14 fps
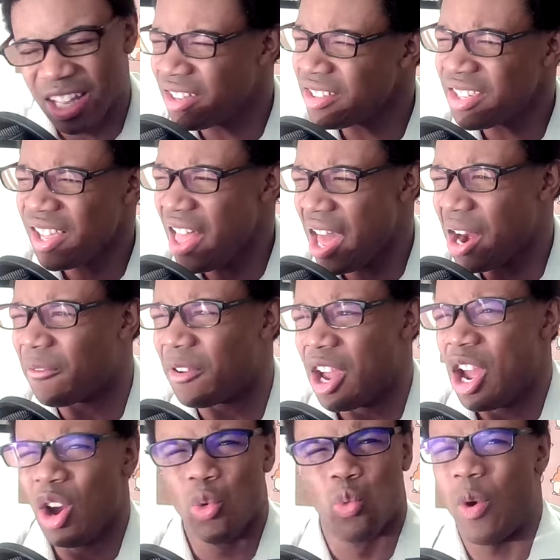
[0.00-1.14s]
There's a lot of
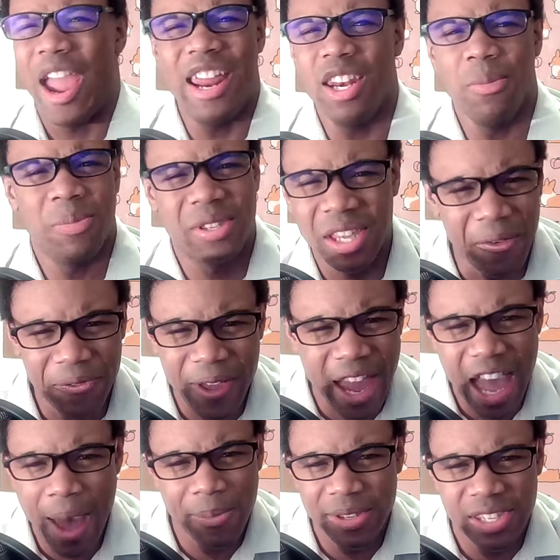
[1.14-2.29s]
random stuff that
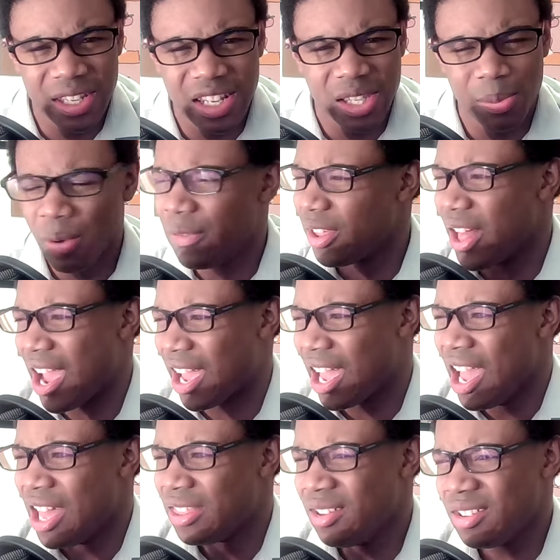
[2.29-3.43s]
happens in this movie. Like,
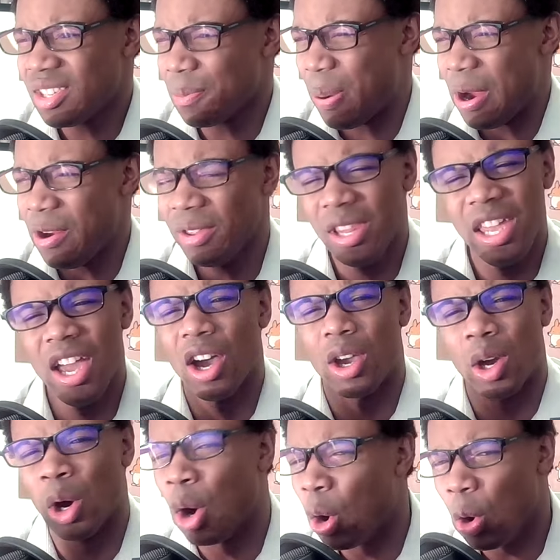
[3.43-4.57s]
there's apparently a
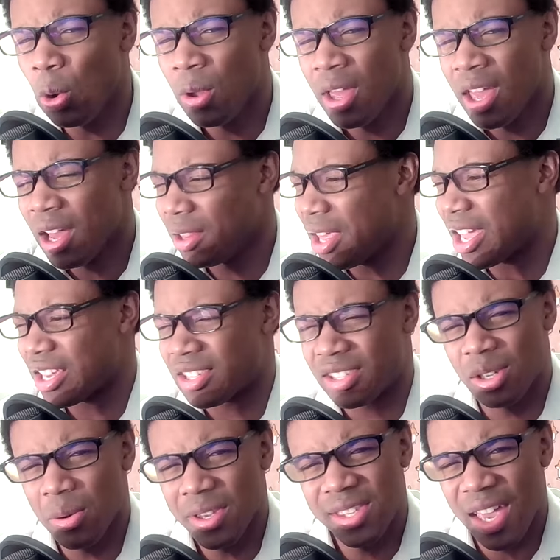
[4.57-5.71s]
cult, like a
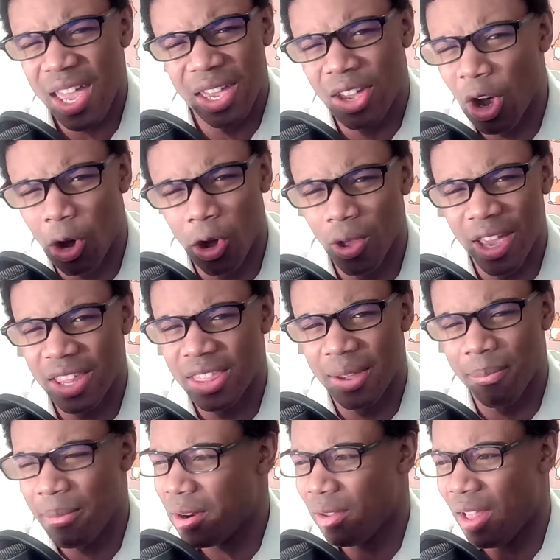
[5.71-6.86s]
suicide cult, in the
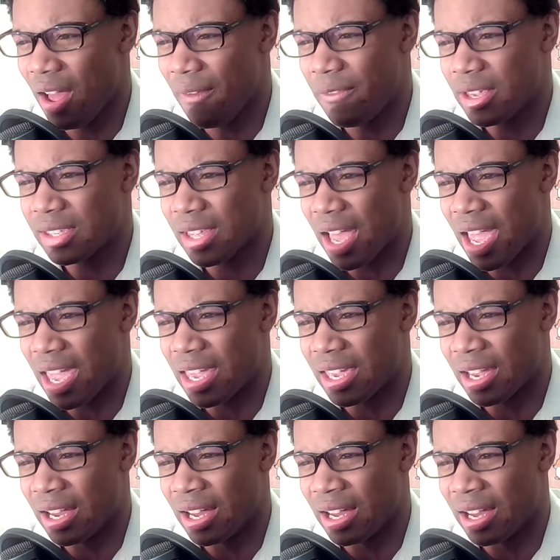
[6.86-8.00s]
middle of his like
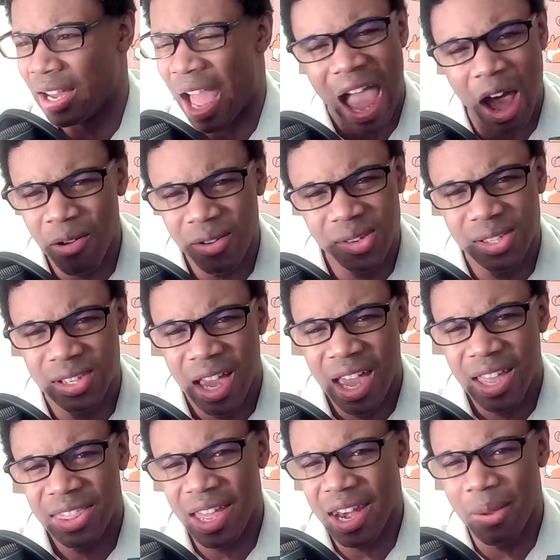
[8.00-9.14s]
house
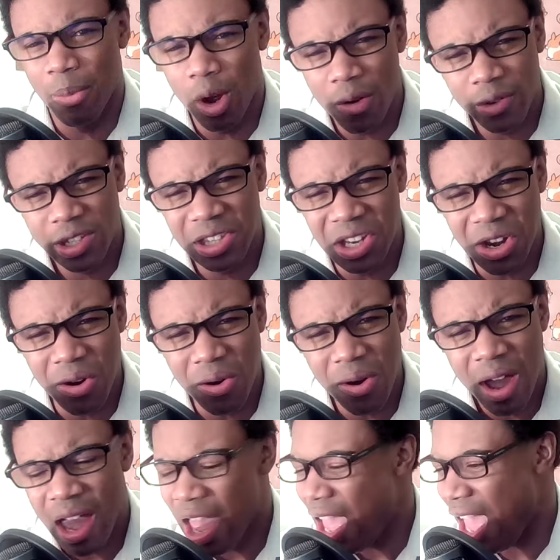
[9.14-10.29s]
that he moves to,
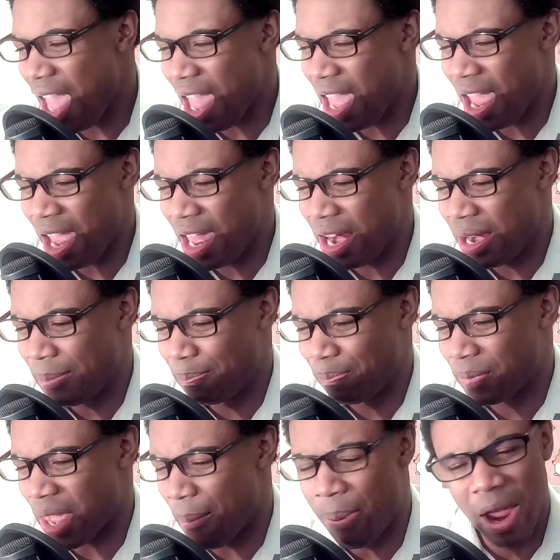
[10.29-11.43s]
and
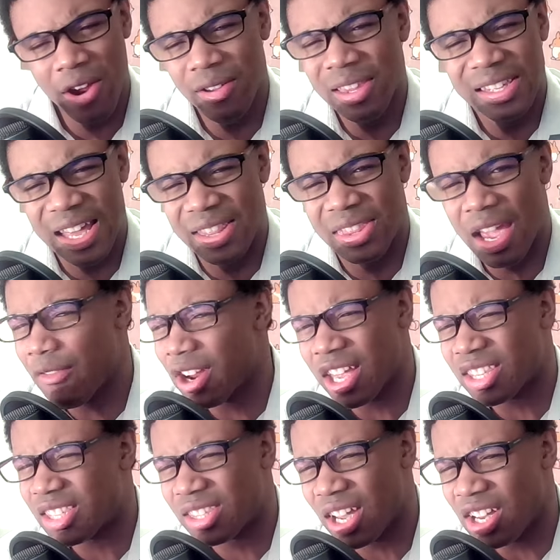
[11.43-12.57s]
apparently that never
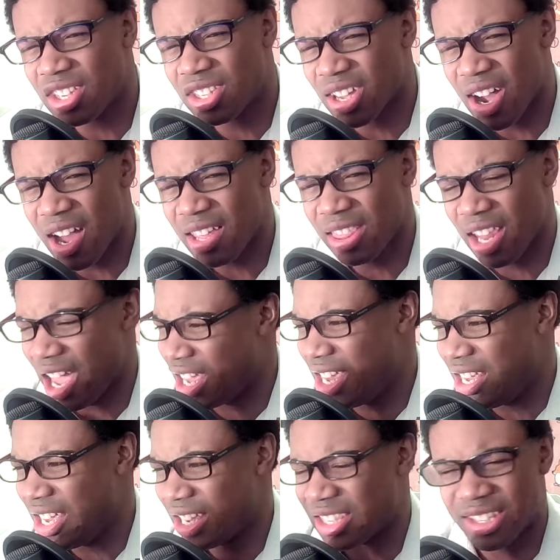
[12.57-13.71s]
gets touched on. Like, he
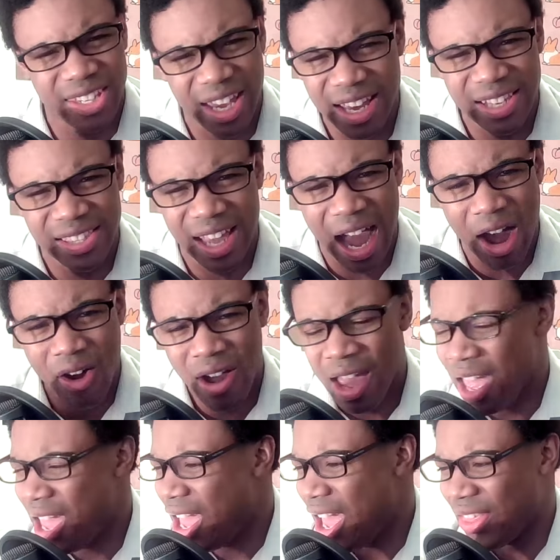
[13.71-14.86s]
gets chased out,
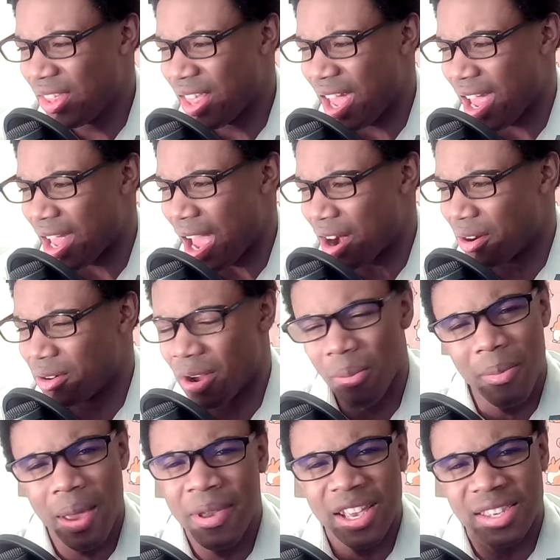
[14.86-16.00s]
and then like, I don't know,
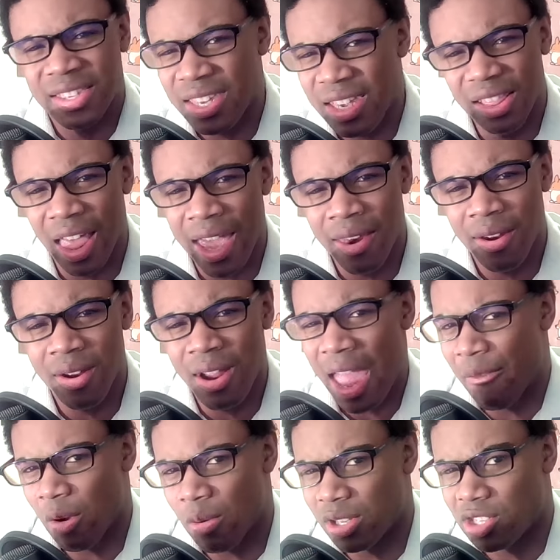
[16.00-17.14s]
maybe a scene later,
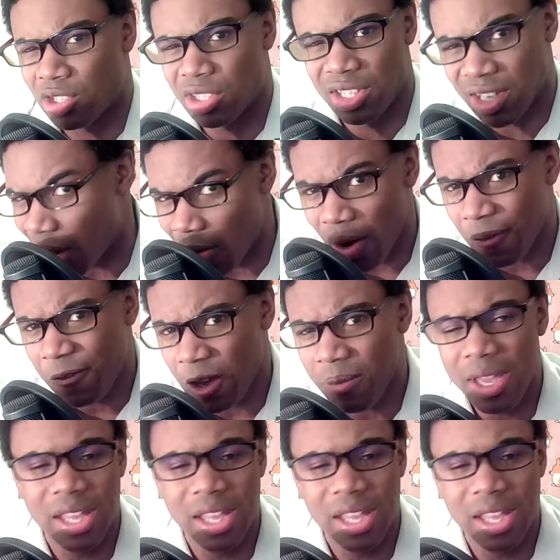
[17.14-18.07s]
everyone's chill with him.